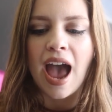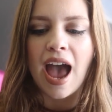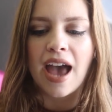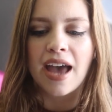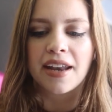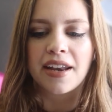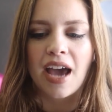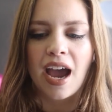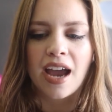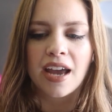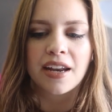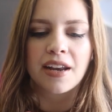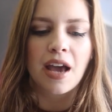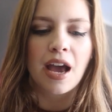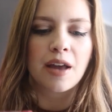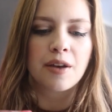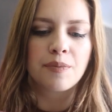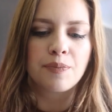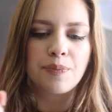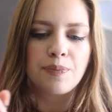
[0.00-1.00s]
and I had,
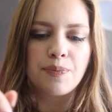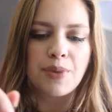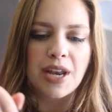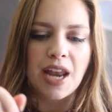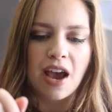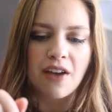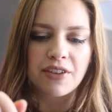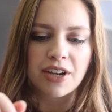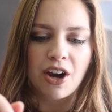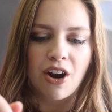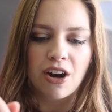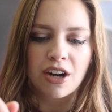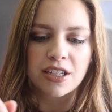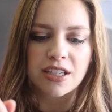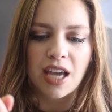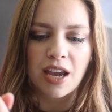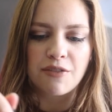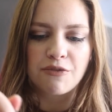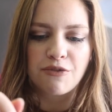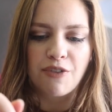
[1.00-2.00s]
had been having a
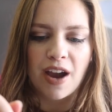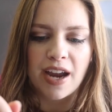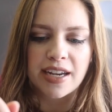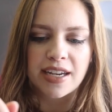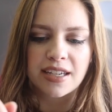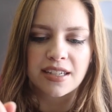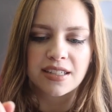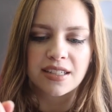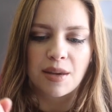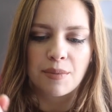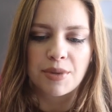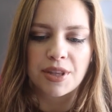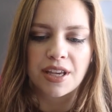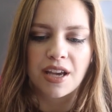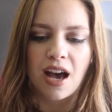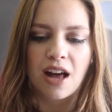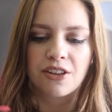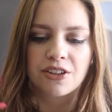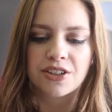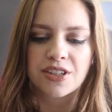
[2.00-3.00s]
hard time finding some of
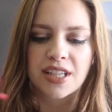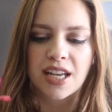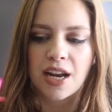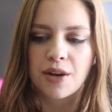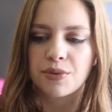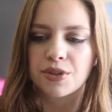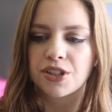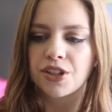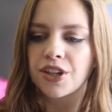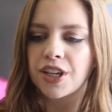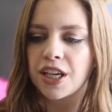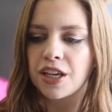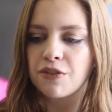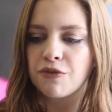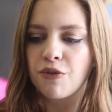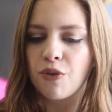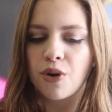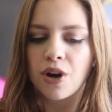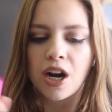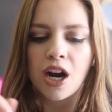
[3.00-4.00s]
the colors that I was
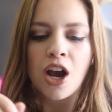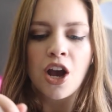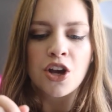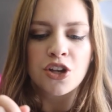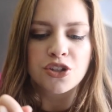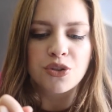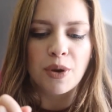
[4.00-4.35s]
looking for,